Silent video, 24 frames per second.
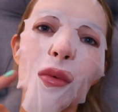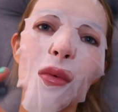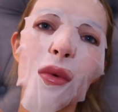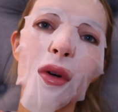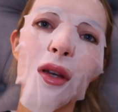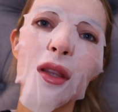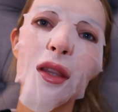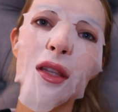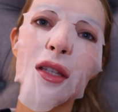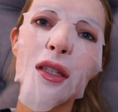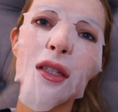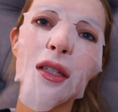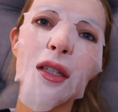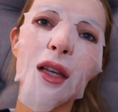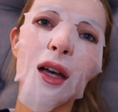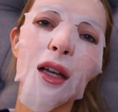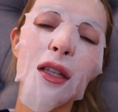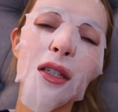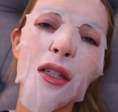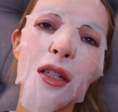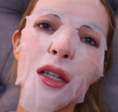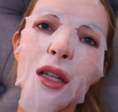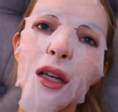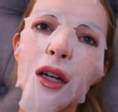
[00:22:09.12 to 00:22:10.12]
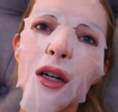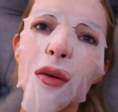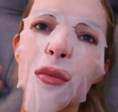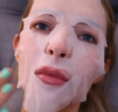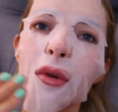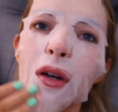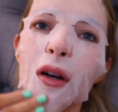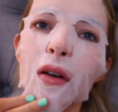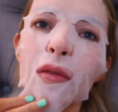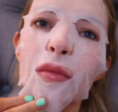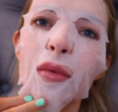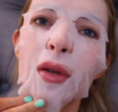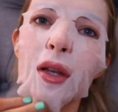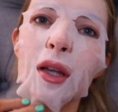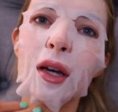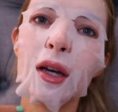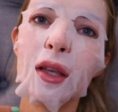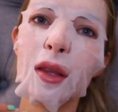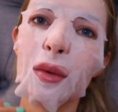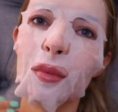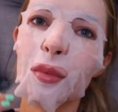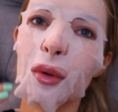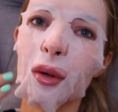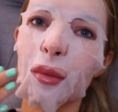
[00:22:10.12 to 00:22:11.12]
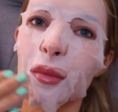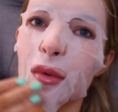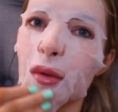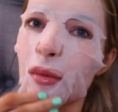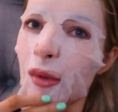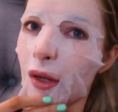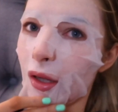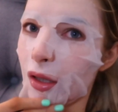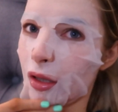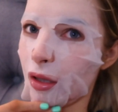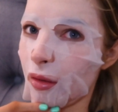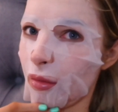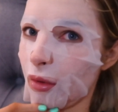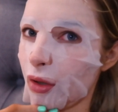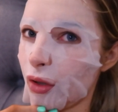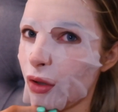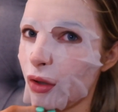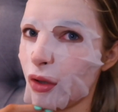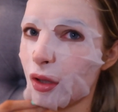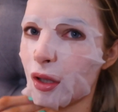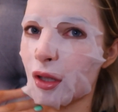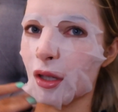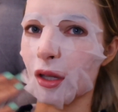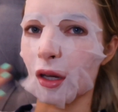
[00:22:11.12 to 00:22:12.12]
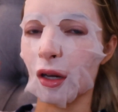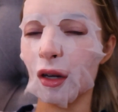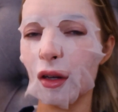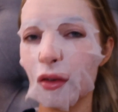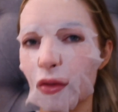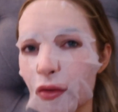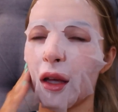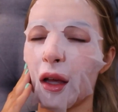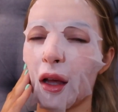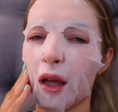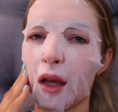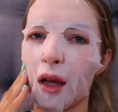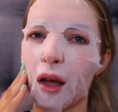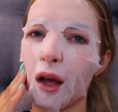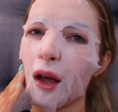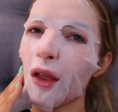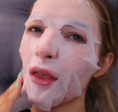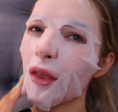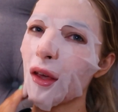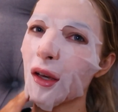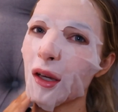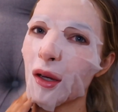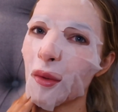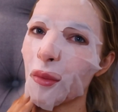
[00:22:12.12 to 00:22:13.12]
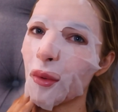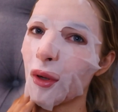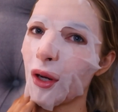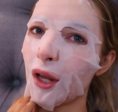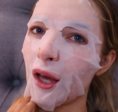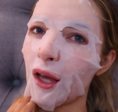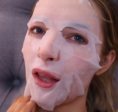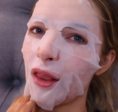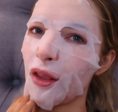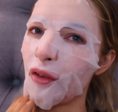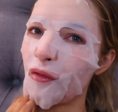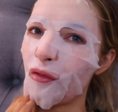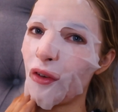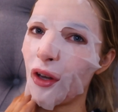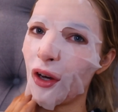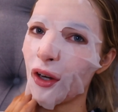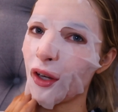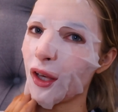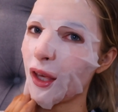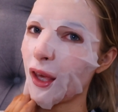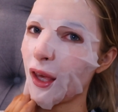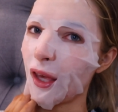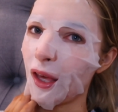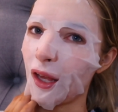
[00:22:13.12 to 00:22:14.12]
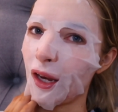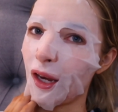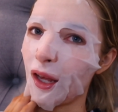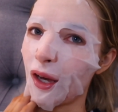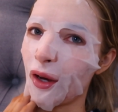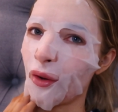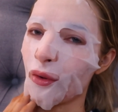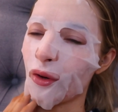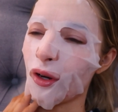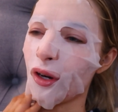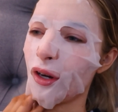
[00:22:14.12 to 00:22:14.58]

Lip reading: When this is actually coming off now, it's probably about time I took this off. I think I'm gonna end the vlog here now,